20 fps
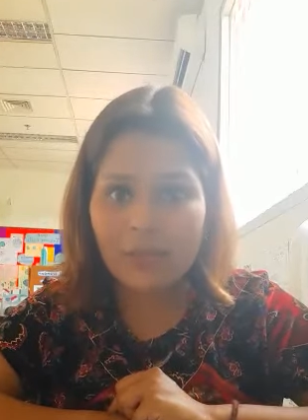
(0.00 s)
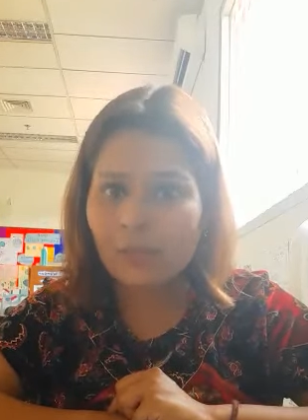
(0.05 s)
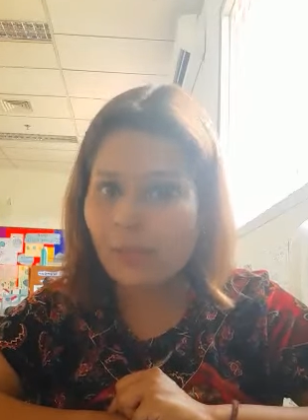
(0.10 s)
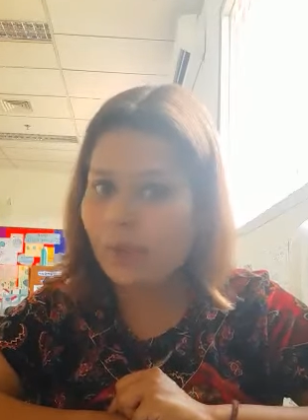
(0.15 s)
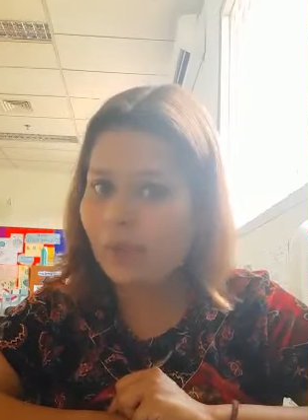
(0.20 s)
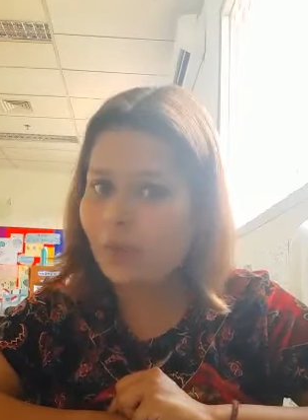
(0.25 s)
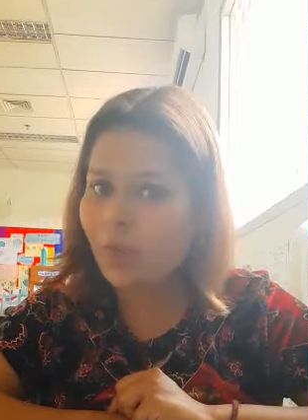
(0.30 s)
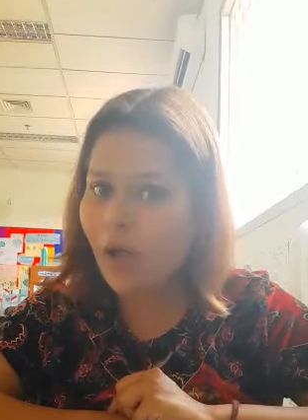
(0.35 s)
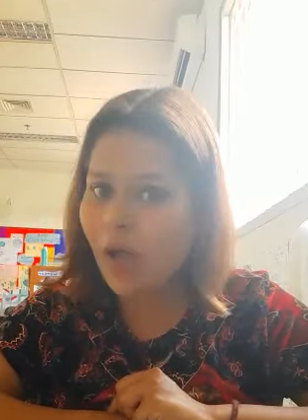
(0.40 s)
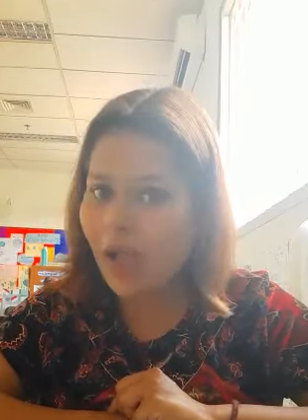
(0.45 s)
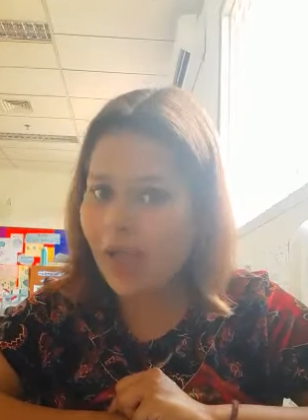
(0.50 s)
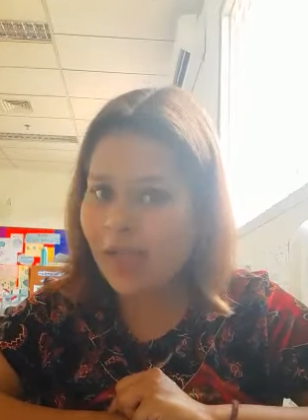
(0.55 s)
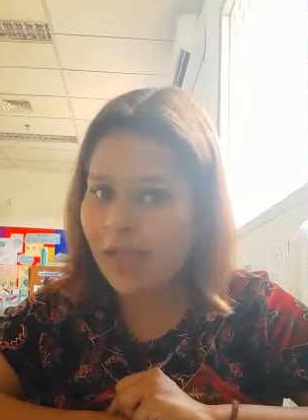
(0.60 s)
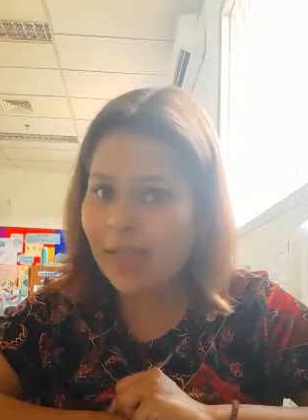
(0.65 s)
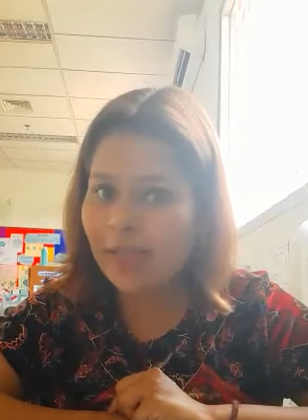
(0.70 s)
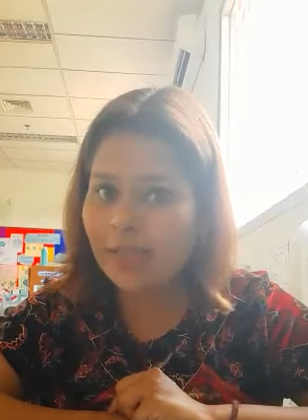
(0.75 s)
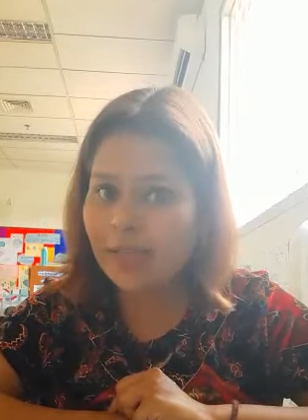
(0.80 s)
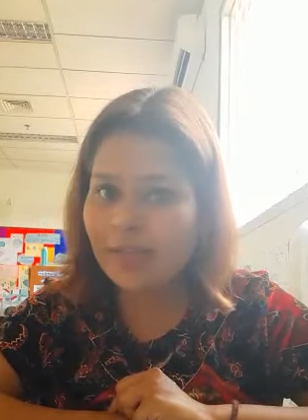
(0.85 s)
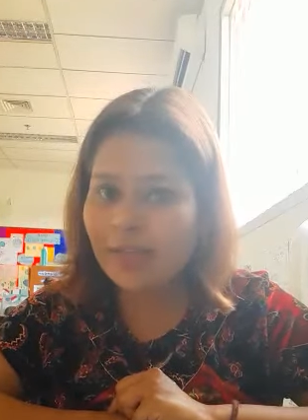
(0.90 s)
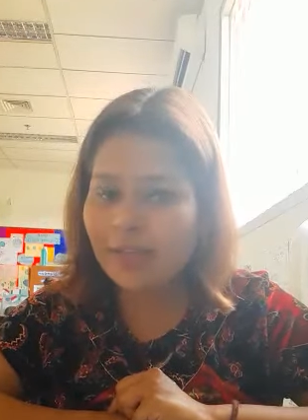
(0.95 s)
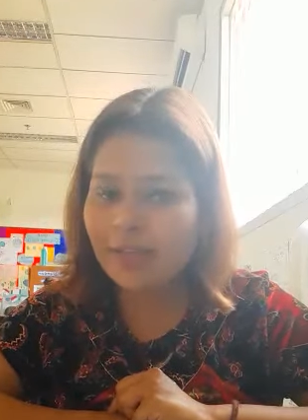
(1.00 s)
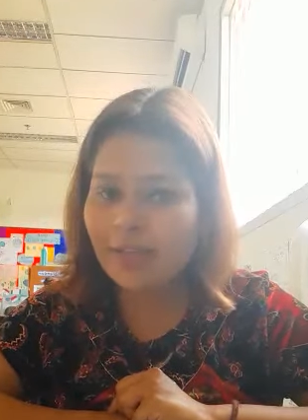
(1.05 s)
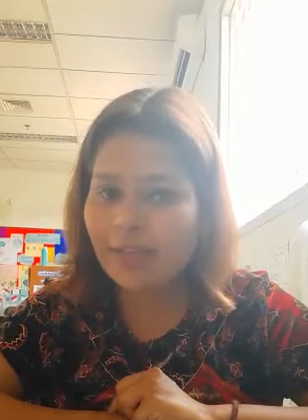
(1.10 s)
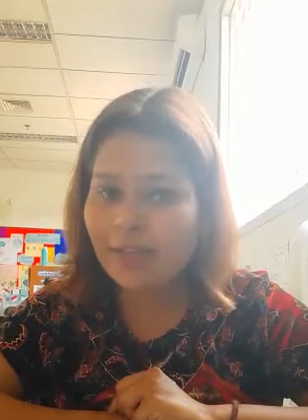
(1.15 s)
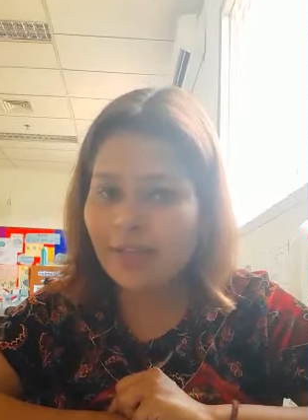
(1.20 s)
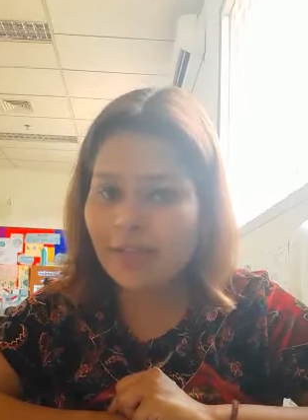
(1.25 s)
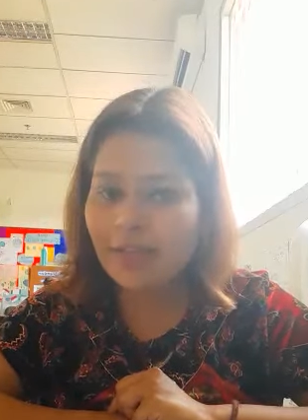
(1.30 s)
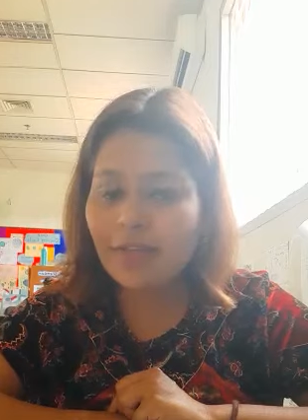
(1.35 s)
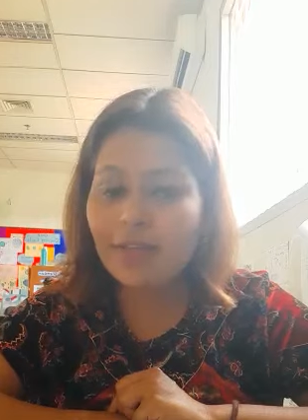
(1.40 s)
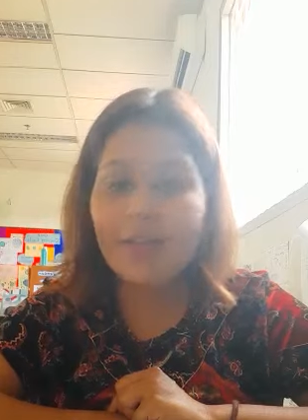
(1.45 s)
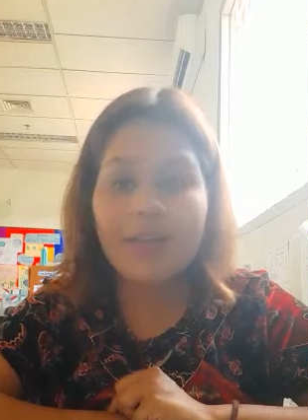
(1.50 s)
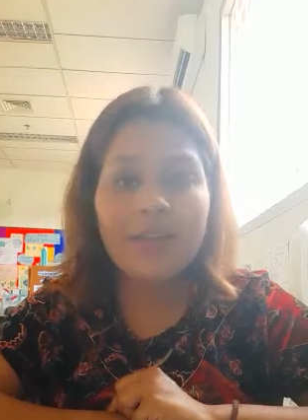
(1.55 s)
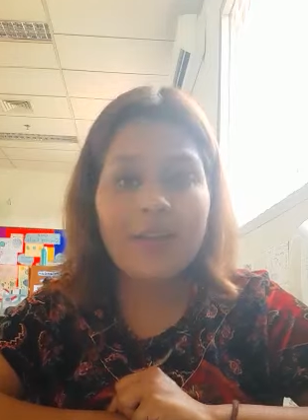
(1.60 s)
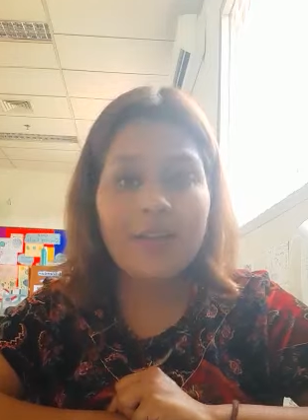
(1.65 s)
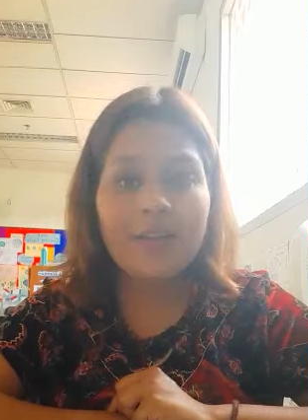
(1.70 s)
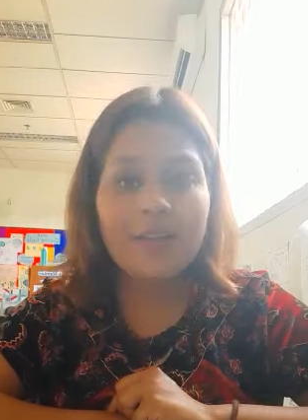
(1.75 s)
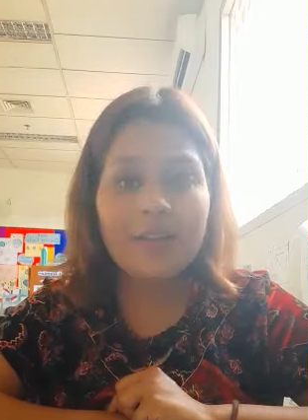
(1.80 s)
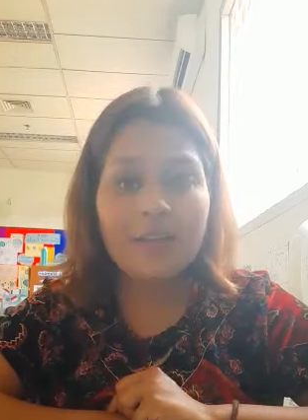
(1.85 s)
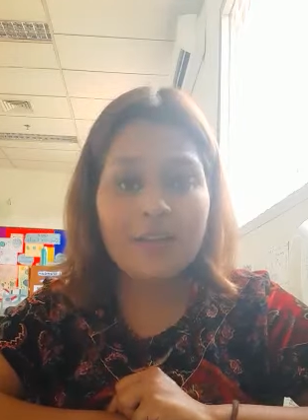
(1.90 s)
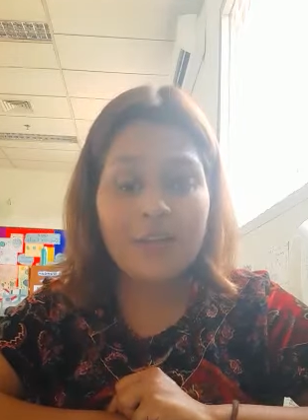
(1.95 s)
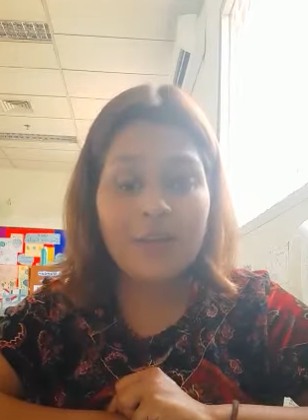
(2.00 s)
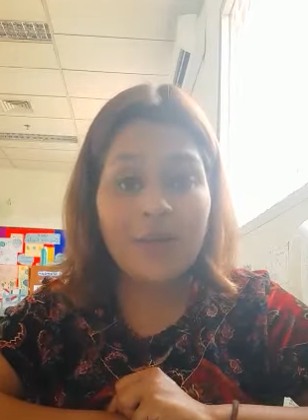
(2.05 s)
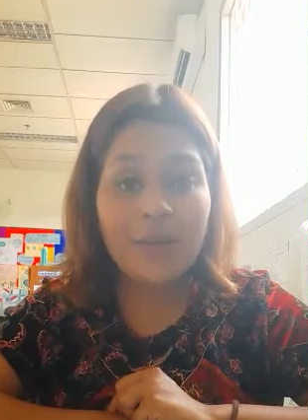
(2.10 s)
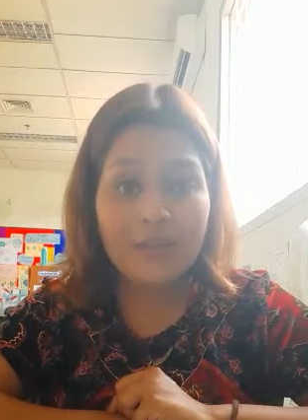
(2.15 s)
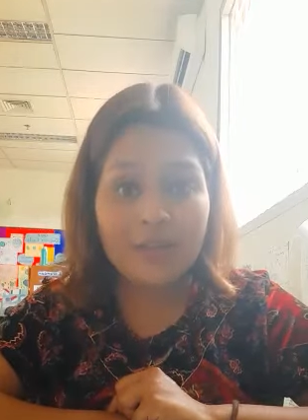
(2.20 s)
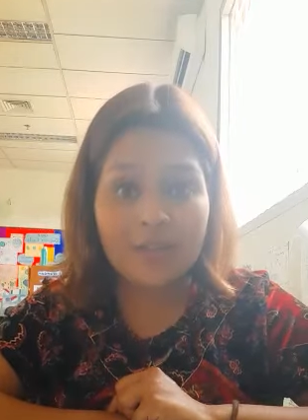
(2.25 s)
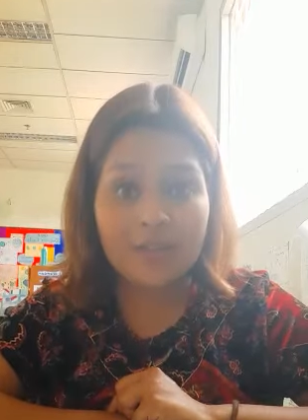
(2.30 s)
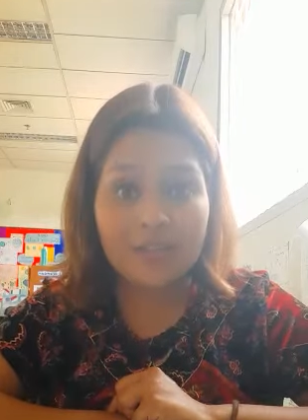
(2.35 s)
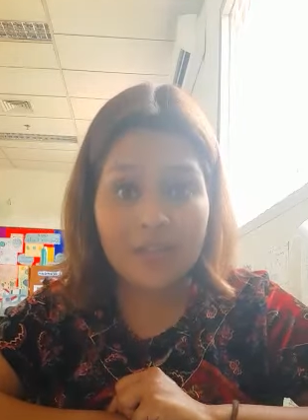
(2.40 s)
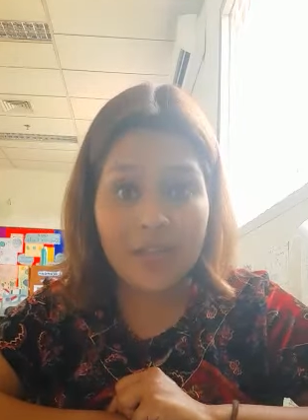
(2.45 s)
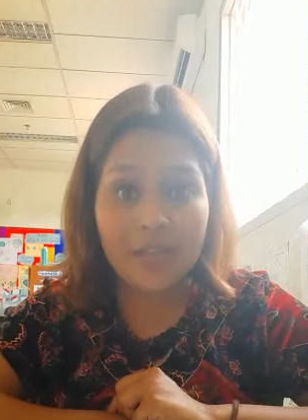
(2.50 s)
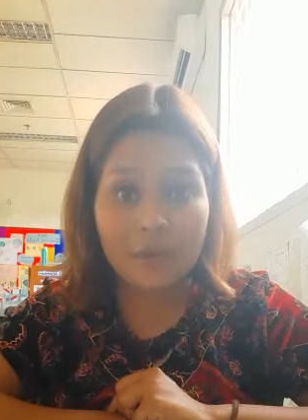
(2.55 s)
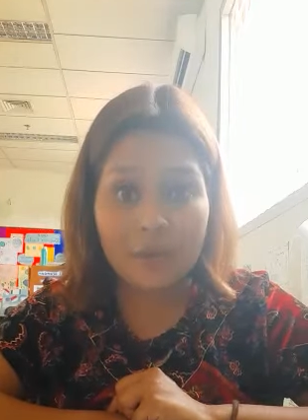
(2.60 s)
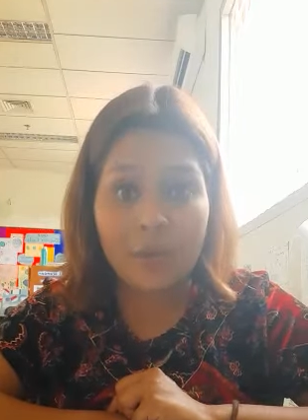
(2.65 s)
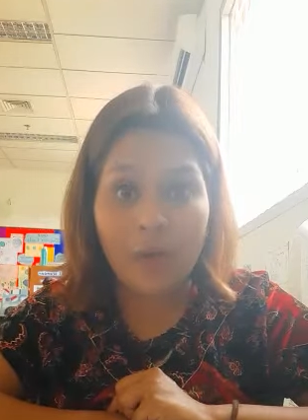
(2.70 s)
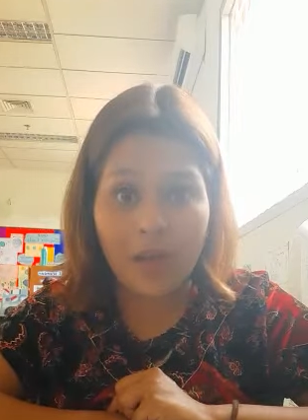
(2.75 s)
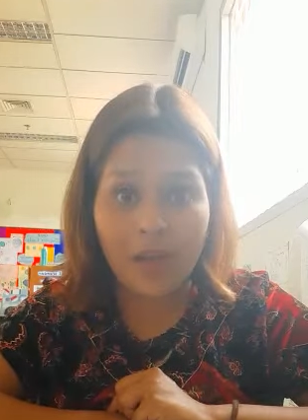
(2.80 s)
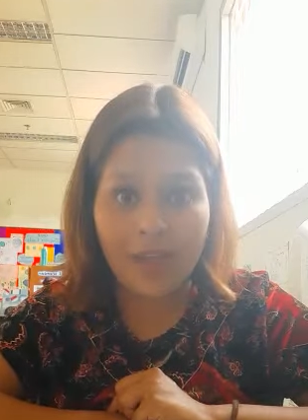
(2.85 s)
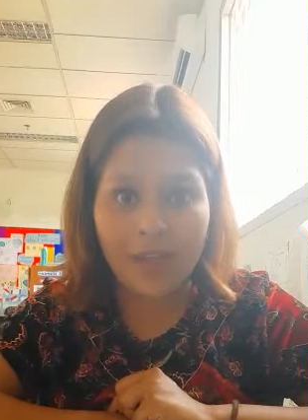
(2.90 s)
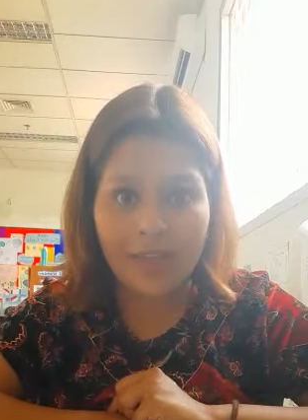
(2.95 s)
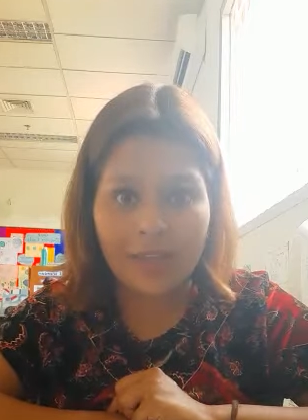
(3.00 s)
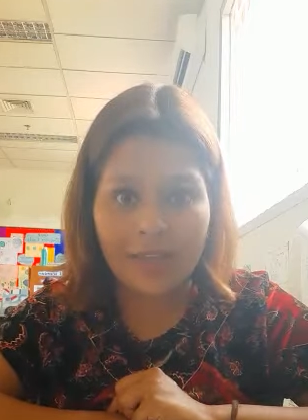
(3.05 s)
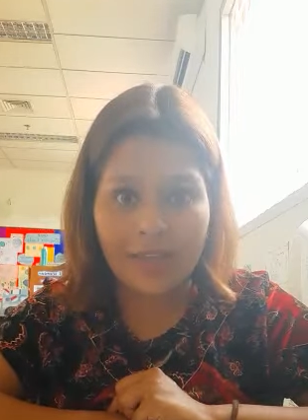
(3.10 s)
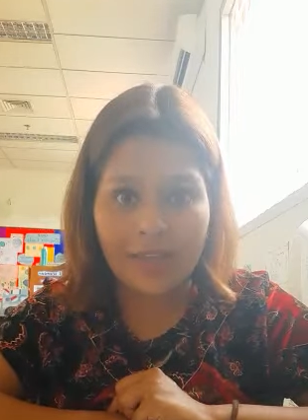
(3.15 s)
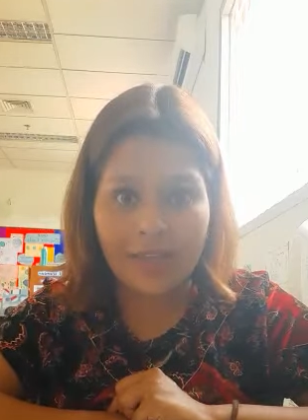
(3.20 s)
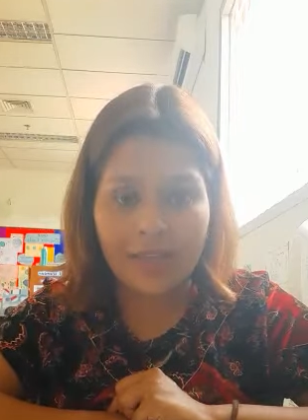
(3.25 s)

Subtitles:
But why? You understand why.